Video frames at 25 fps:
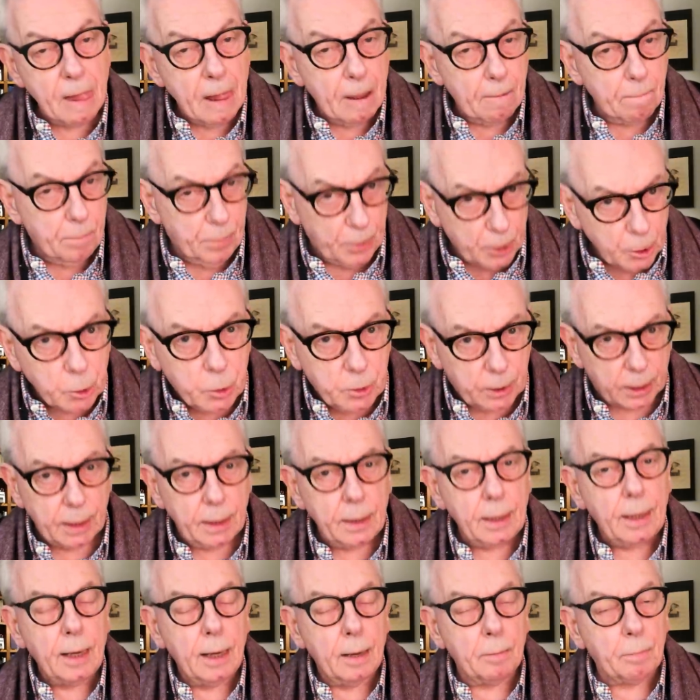Putin
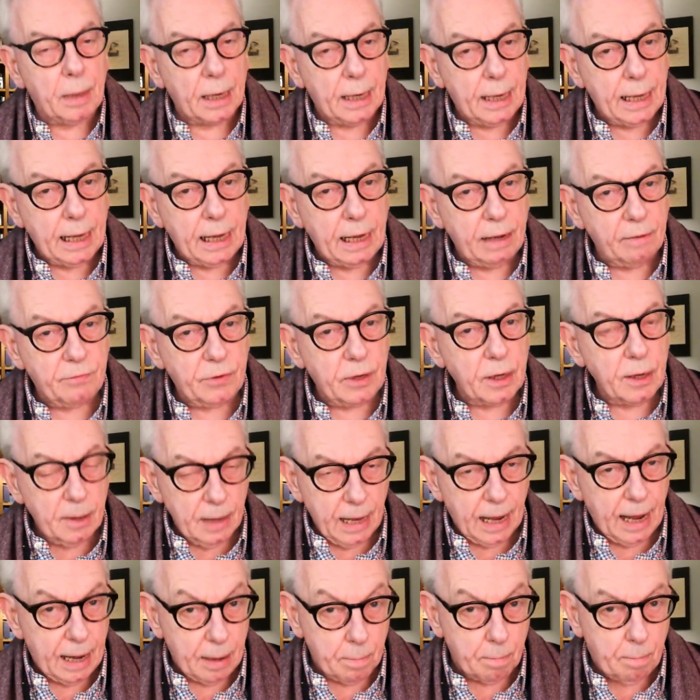believed
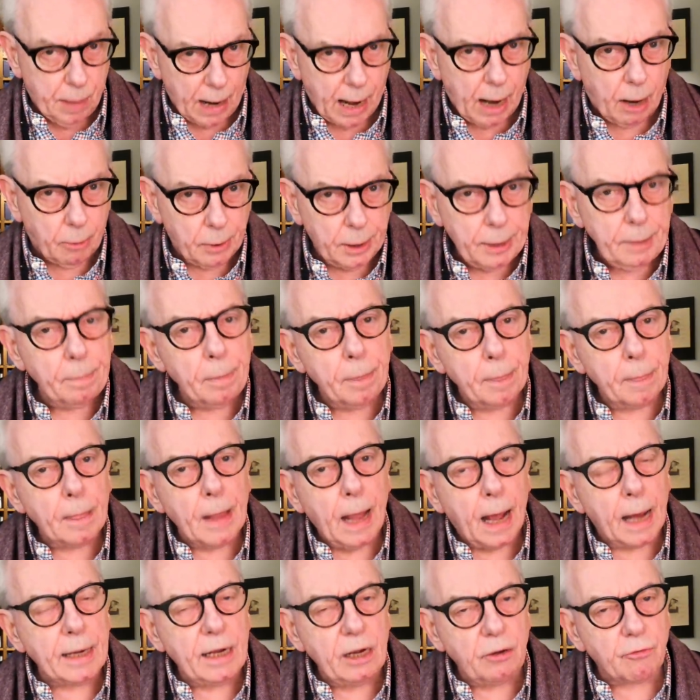in power,
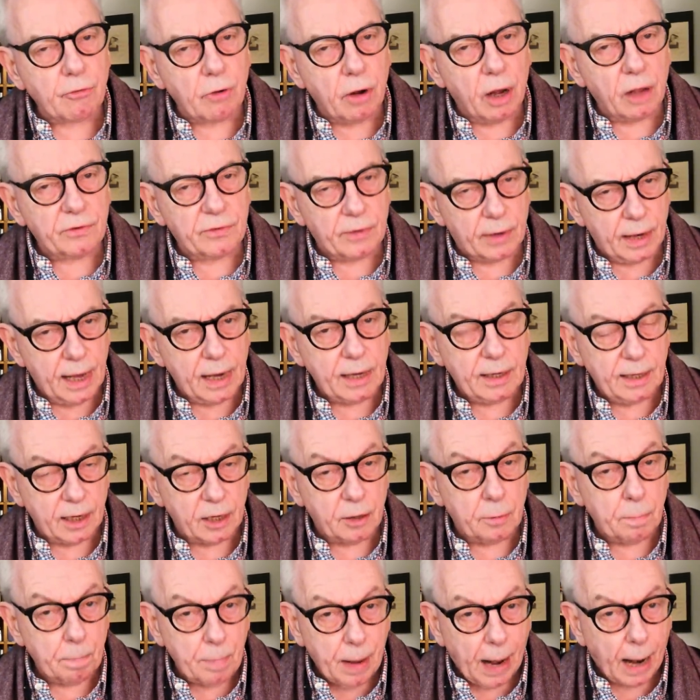and he translated
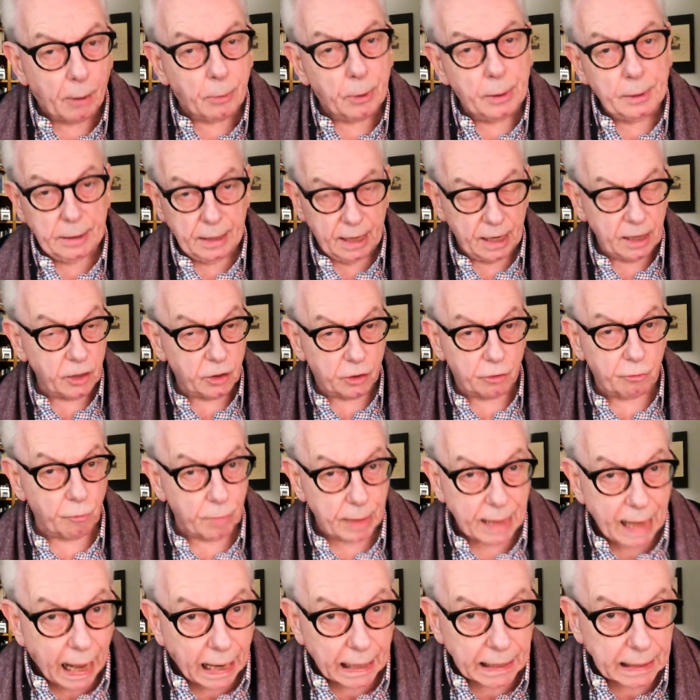power into
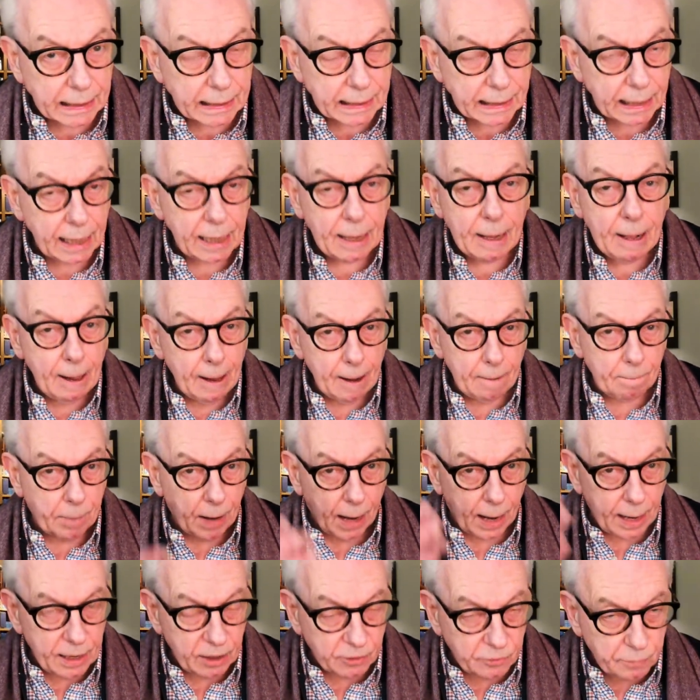reality by
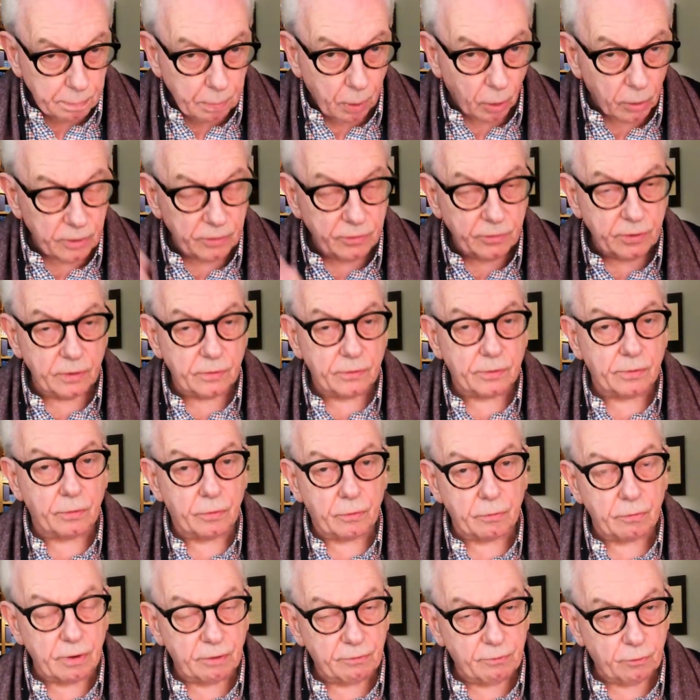his policies of the
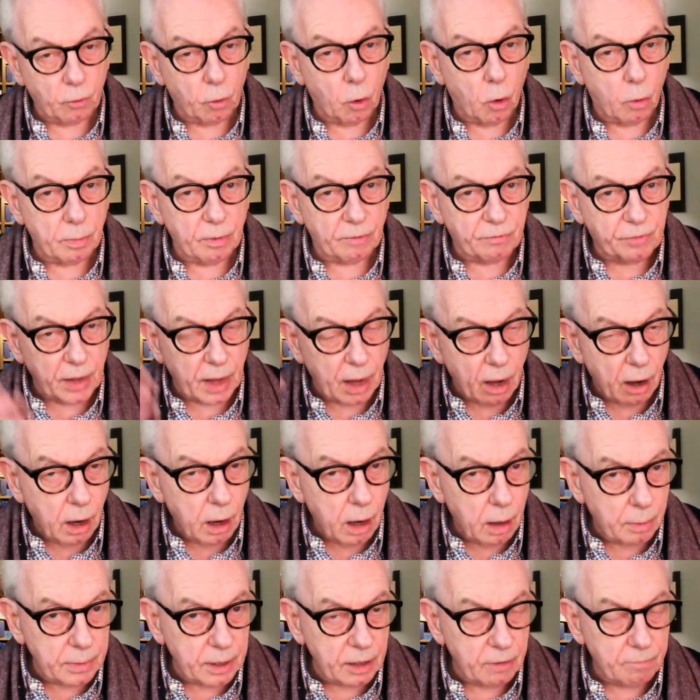reform of the
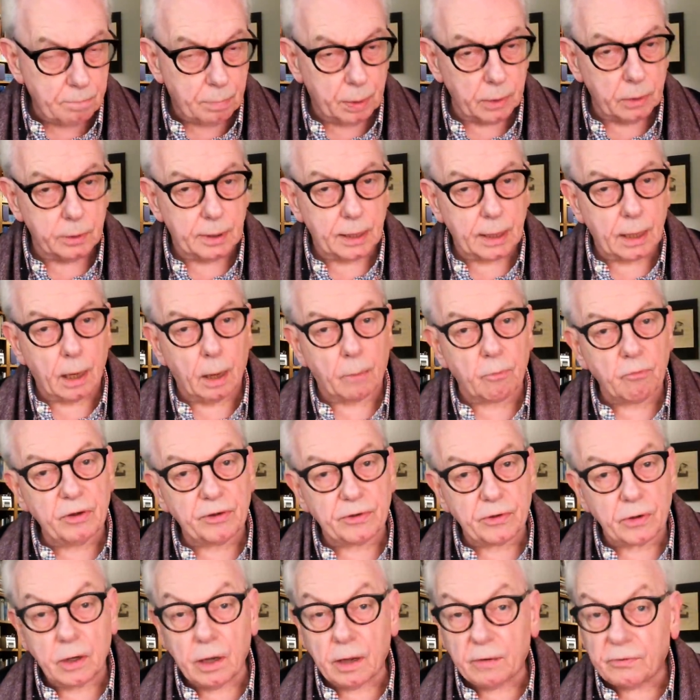army, of building up
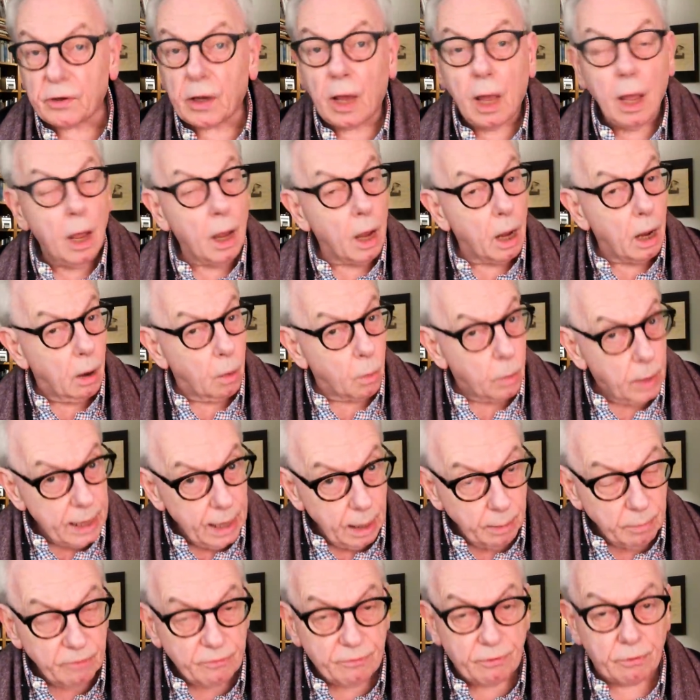reserves. We, I'm
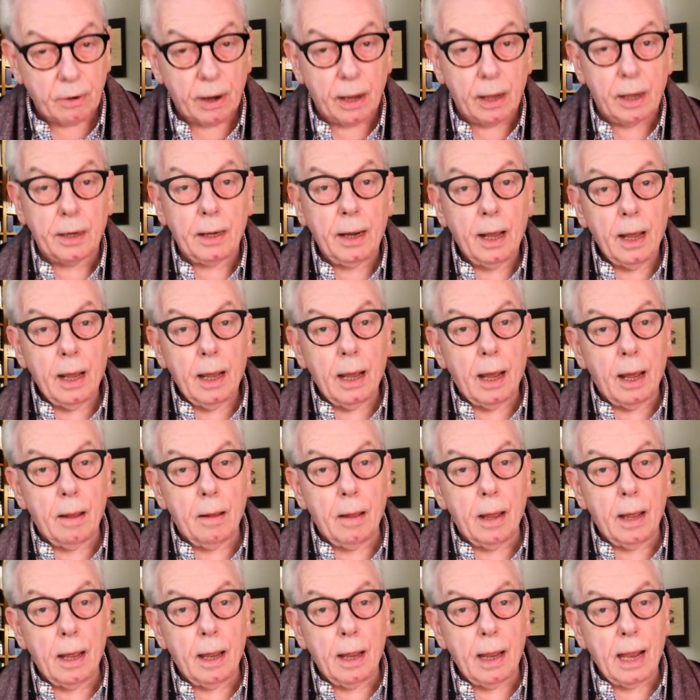afraid,
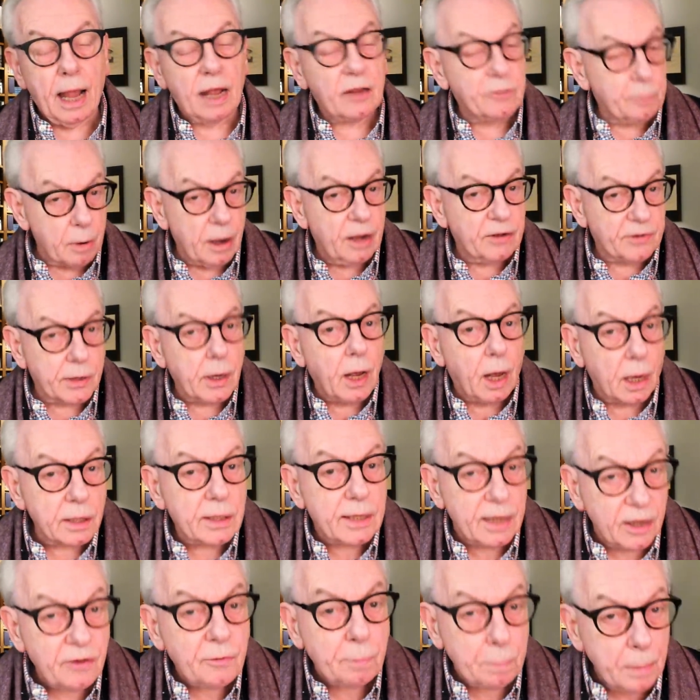expressed our
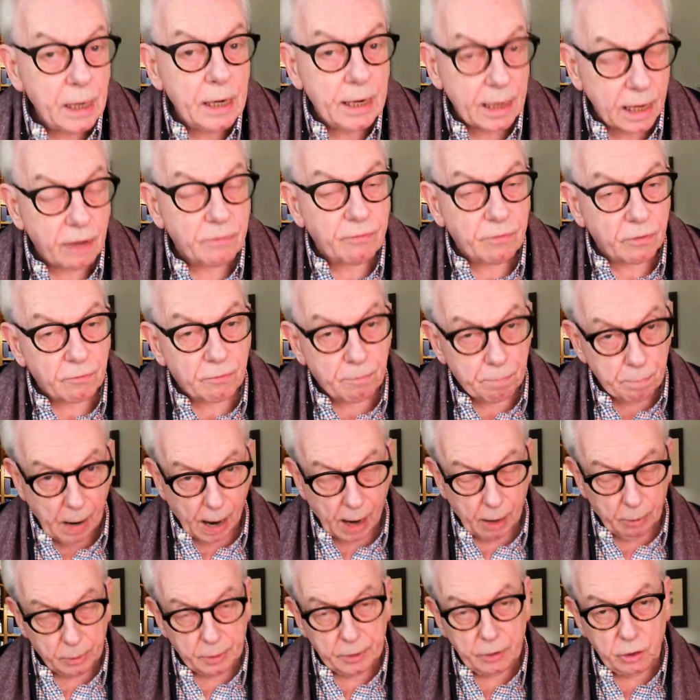disbelief of
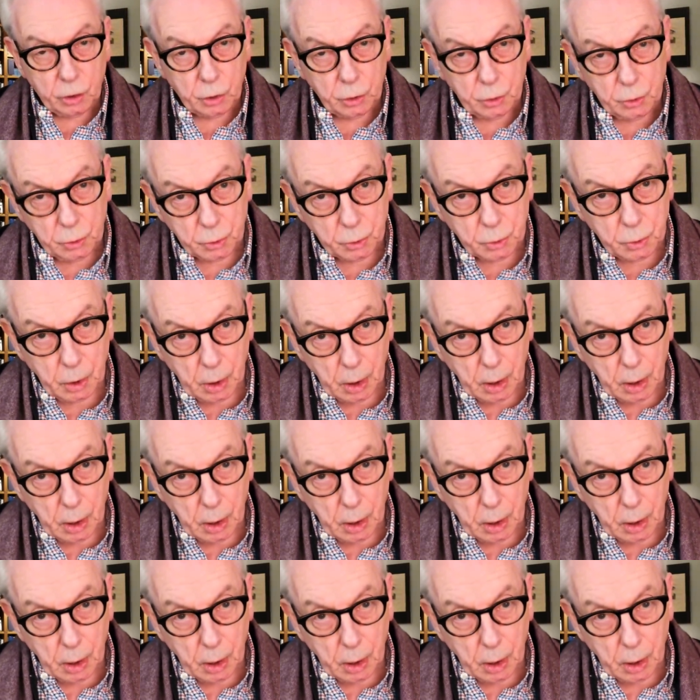power too.